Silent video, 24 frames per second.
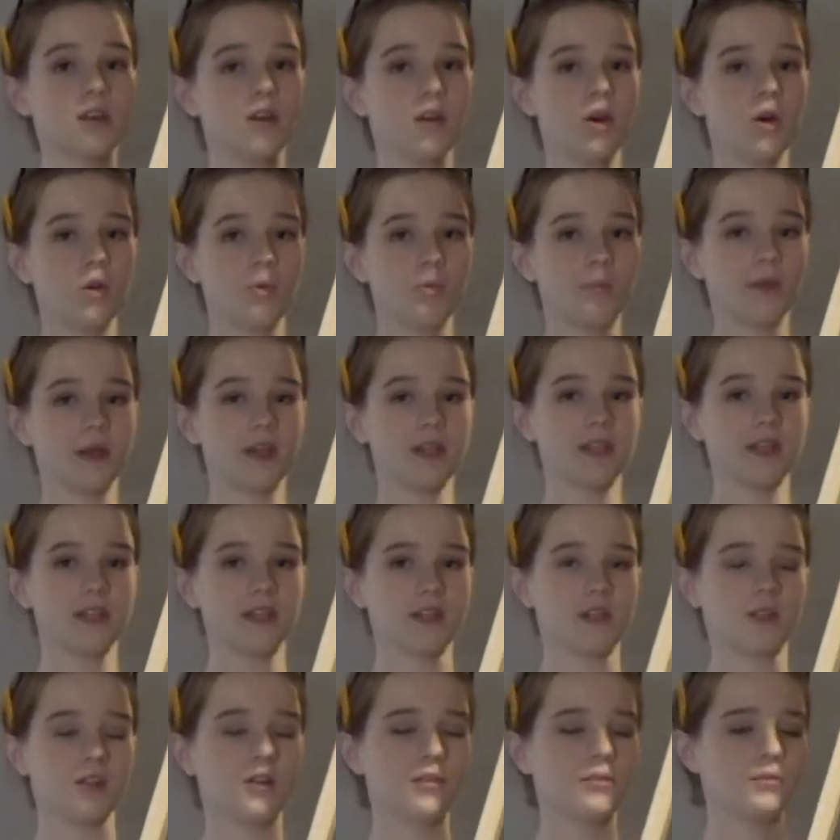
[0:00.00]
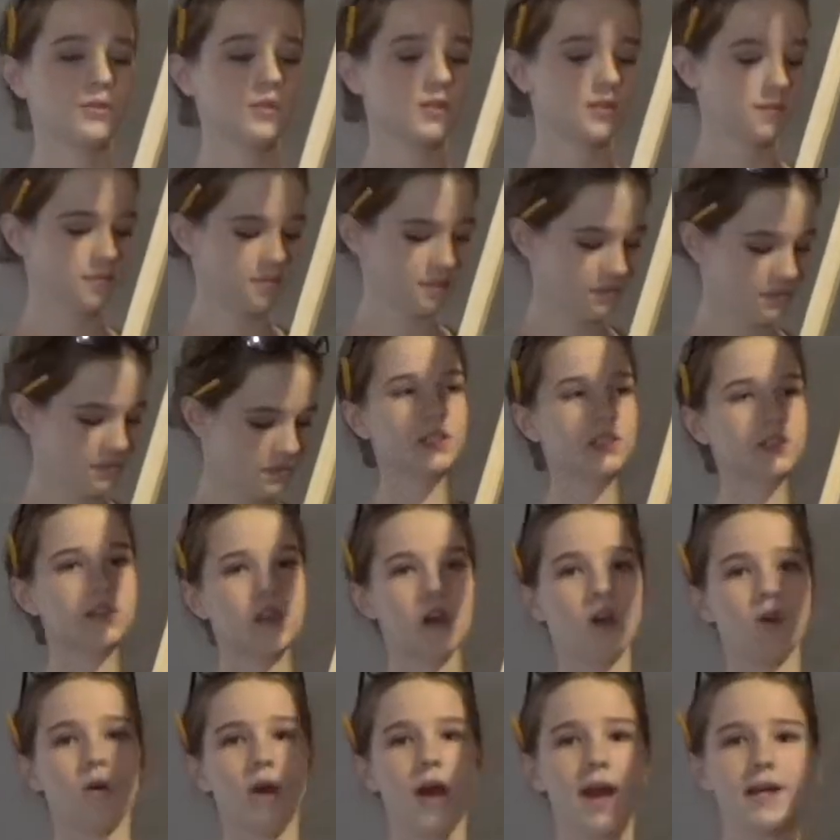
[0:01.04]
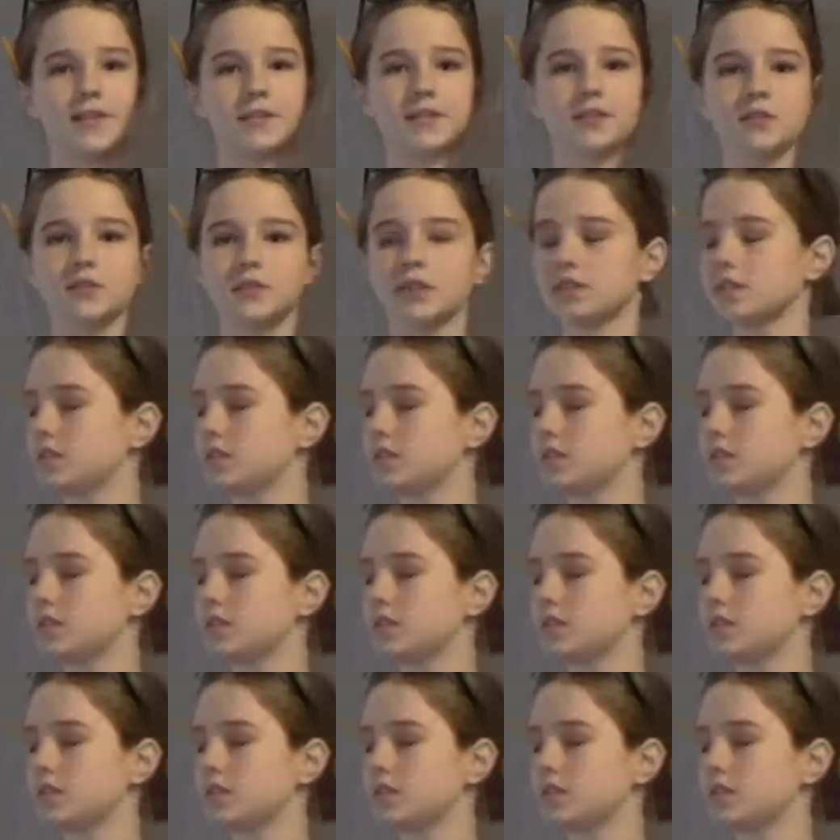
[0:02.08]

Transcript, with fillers: open and closed. So as you can